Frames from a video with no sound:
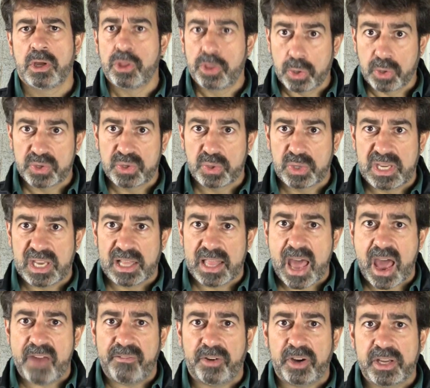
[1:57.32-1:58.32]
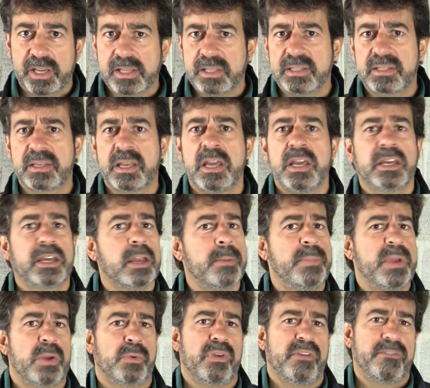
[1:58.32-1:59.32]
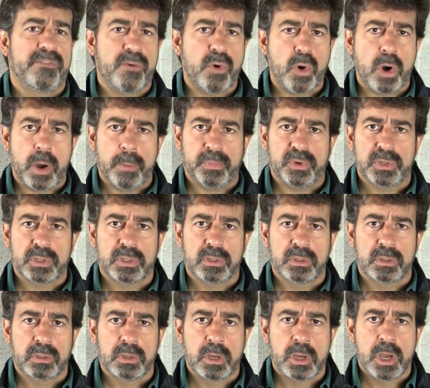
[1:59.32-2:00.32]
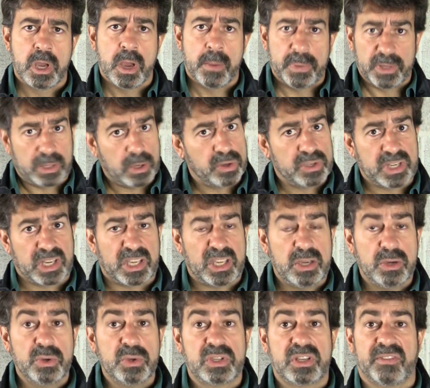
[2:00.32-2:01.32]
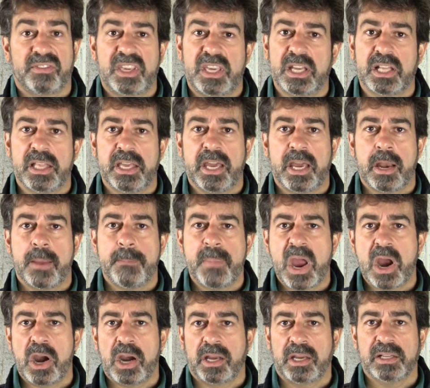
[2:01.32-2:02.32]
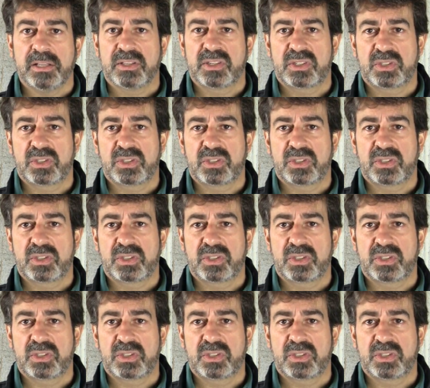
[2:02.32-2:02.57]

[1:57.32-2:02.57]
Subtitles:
Those who kill Africans can be reformed, but those accused of killing an American